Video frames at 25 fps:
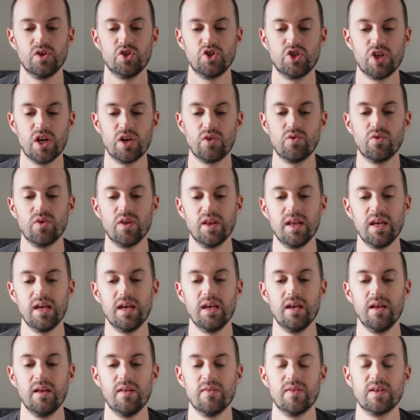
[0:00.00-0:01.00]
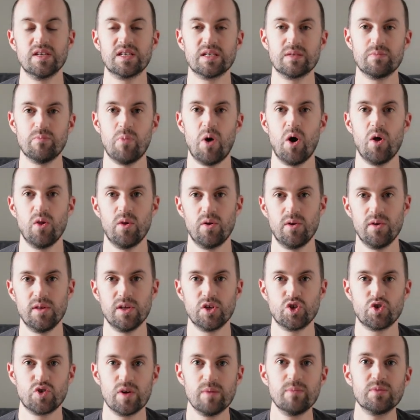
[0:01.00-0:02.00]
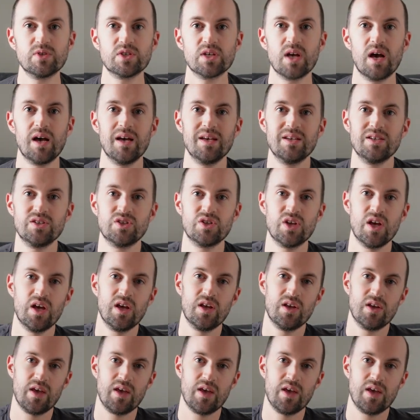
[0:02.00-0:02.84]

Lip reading: generally the smaller the trim size